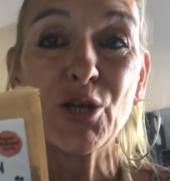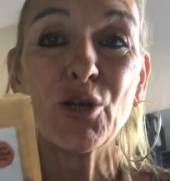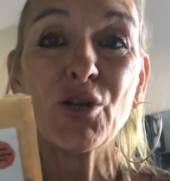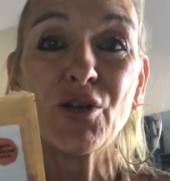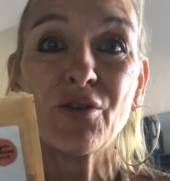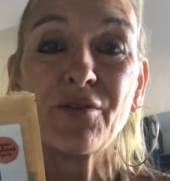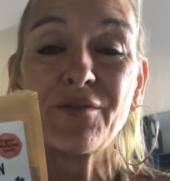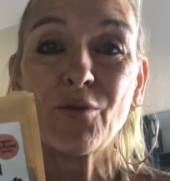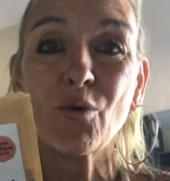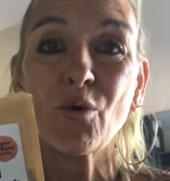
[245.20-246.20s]
good
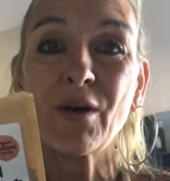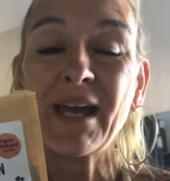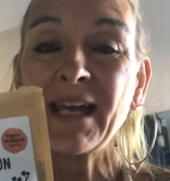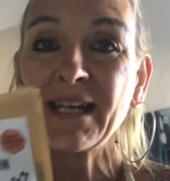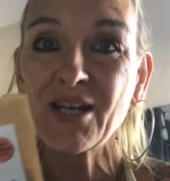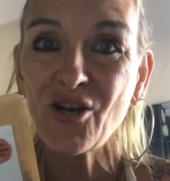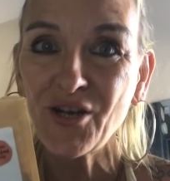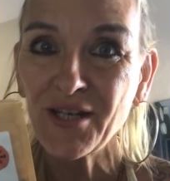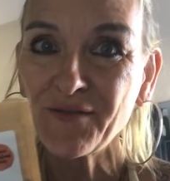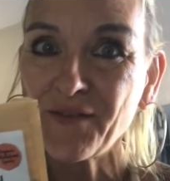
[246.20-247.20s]
for any
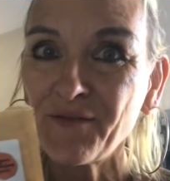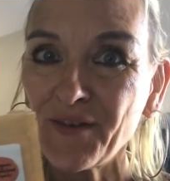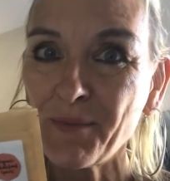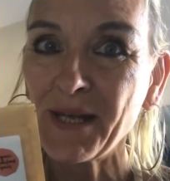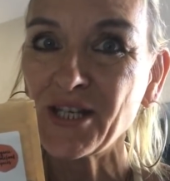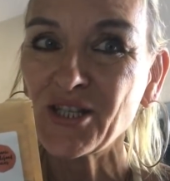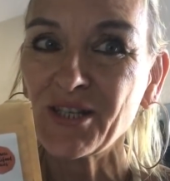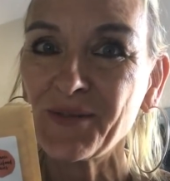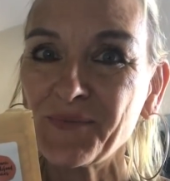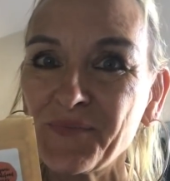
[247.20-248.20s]
kind of
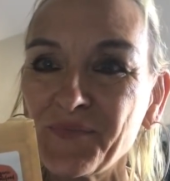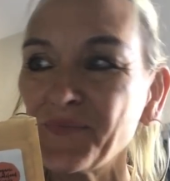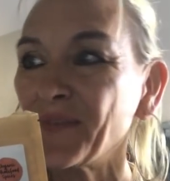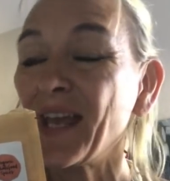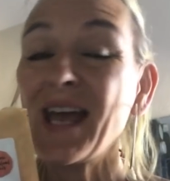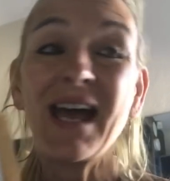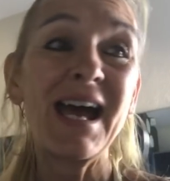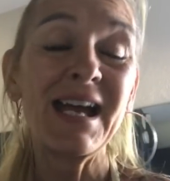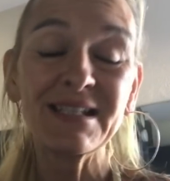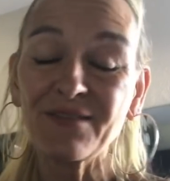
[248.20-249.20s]
inflammation,
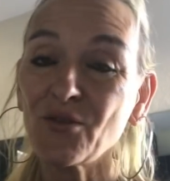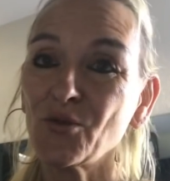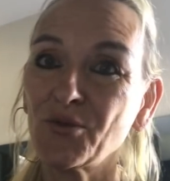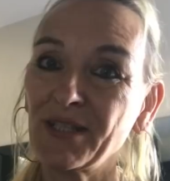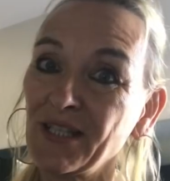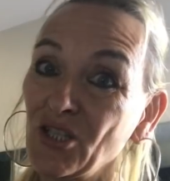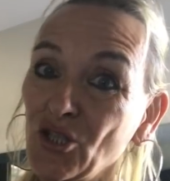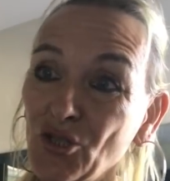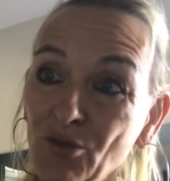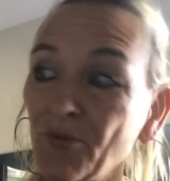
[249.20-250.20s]
as of course is
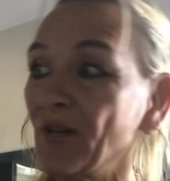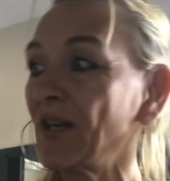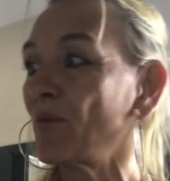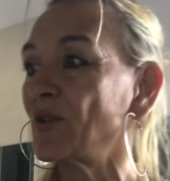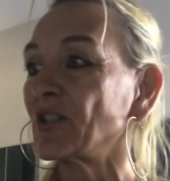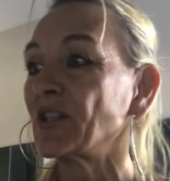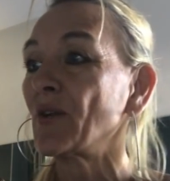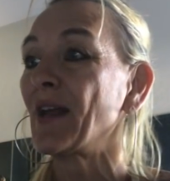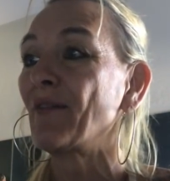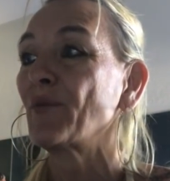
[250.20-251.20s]
turmeric, which I
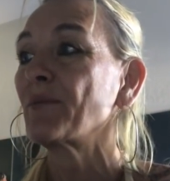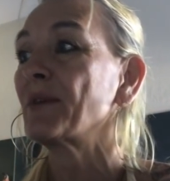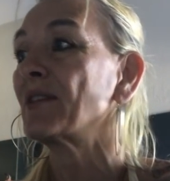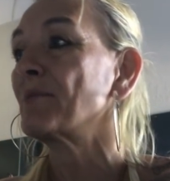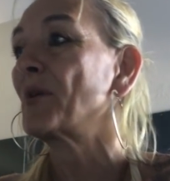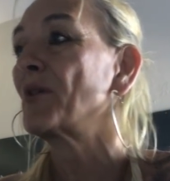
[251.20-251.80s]
don't have with me at the